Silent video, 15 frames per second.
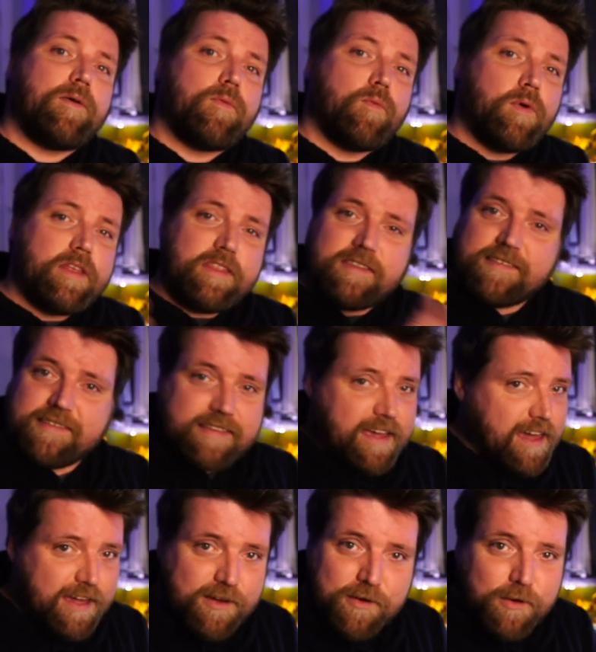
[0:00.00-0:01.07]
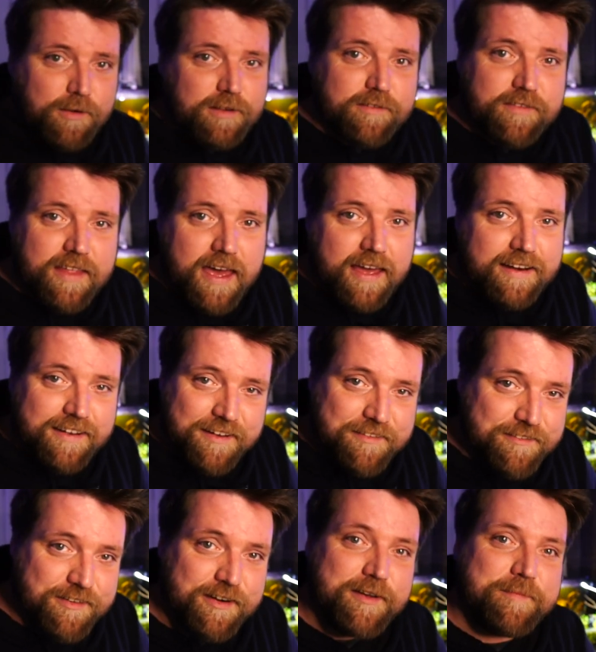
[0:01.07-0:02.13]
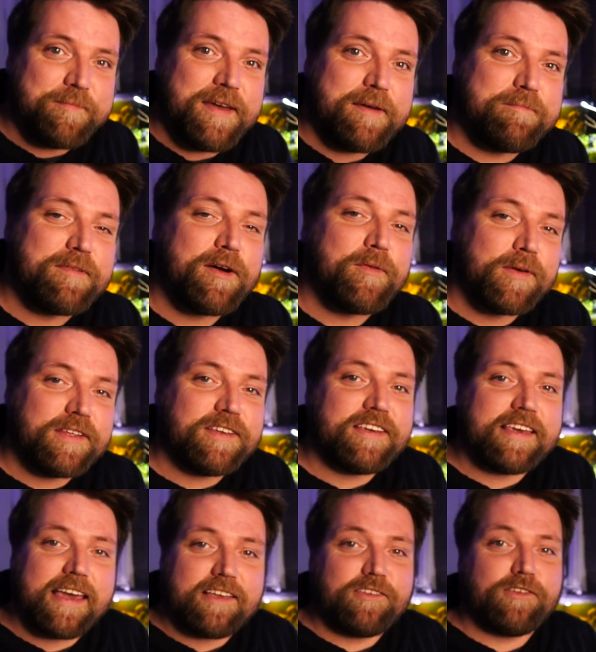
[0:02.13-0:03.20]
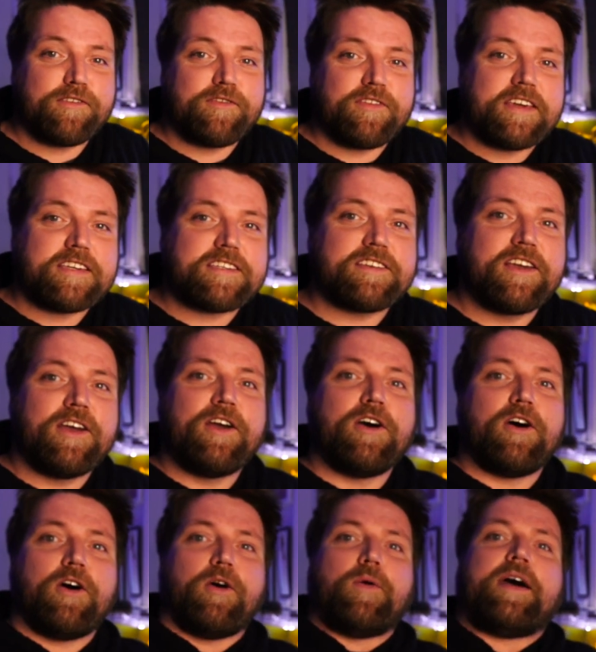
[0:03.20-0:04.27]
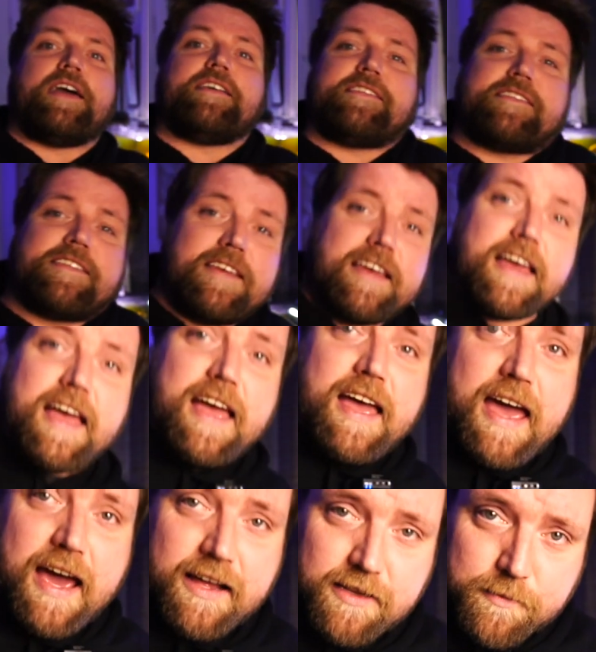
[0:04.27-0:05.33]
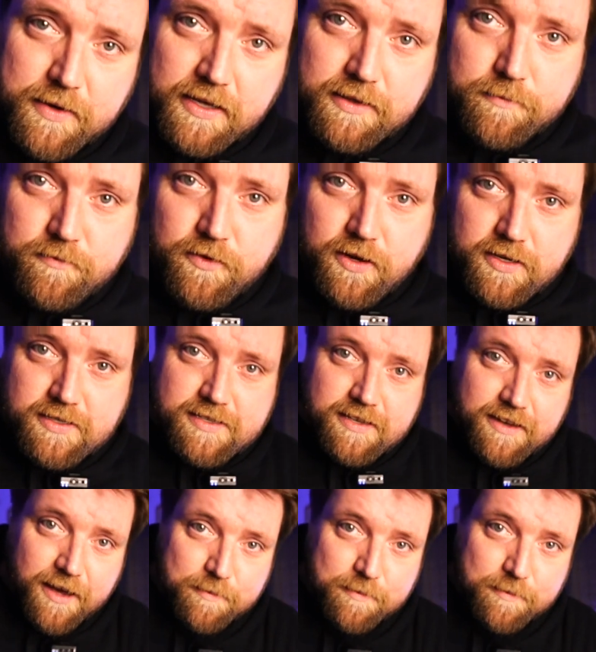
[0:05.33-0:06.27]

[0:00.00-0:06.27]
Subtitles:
with saying all of that, remember, when you get new fish, always acclimate them first.